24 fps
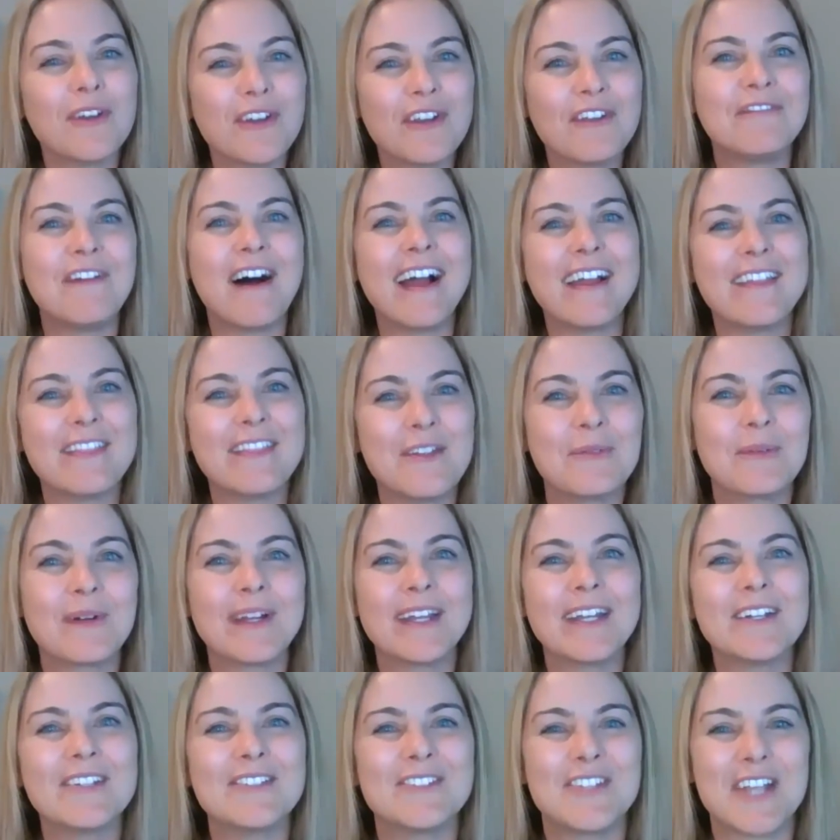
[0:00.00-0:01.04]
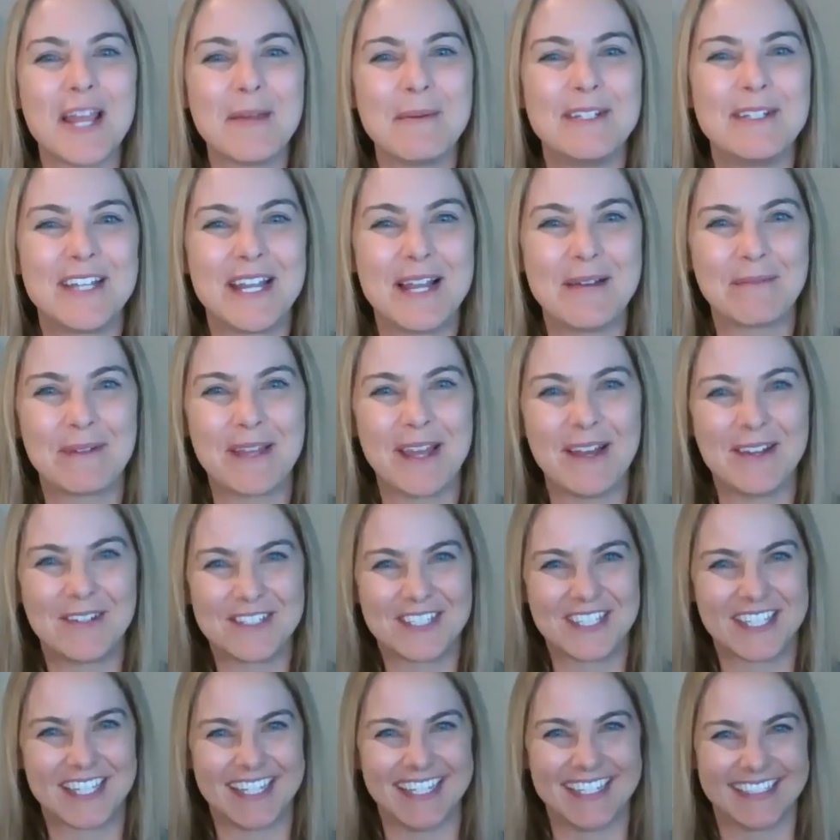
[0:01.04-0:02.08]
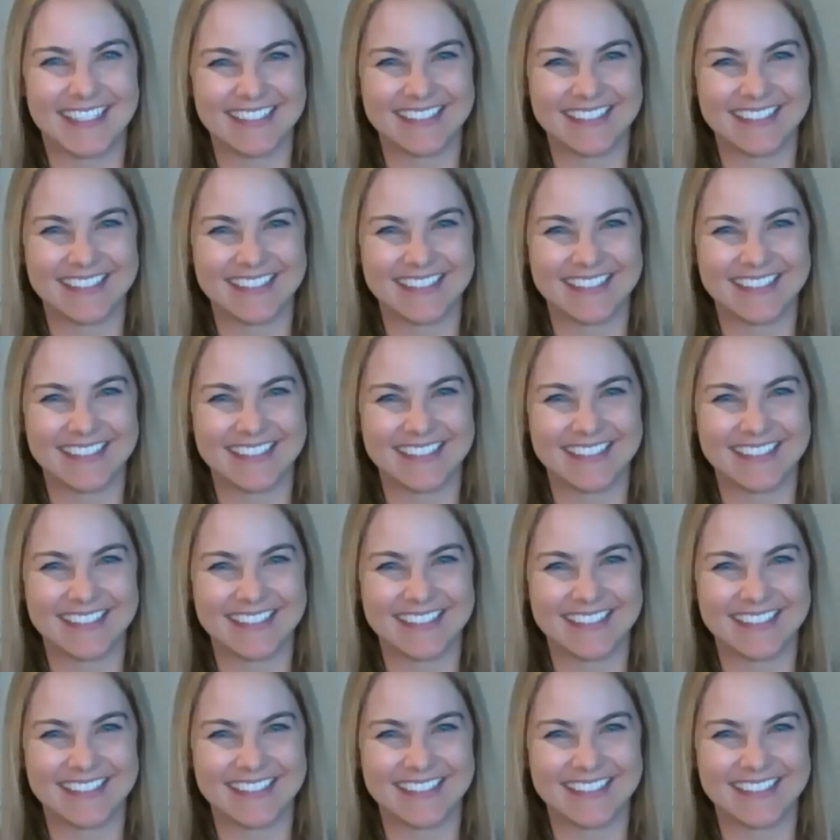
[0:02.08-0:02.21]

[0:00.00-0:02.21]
to find the real Jaime Jamgochian.